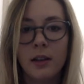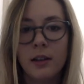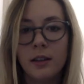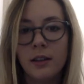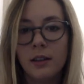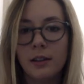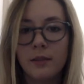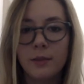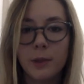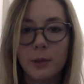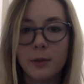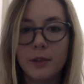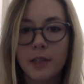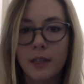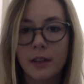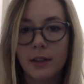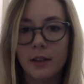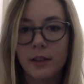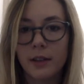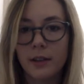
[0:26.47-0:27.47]
influence
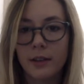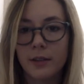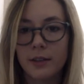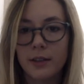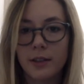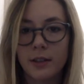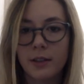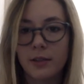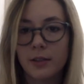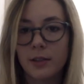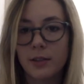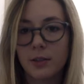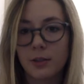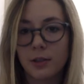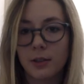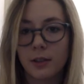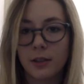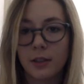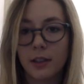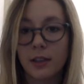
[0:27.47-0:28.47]
health outside of a
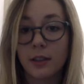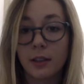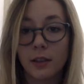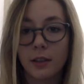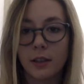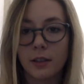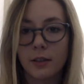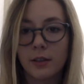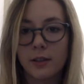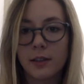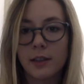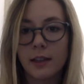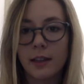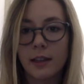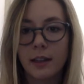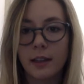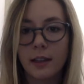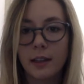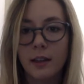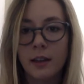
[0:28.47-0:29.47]
strictly clinical
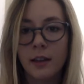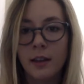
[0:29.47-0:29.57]
setting.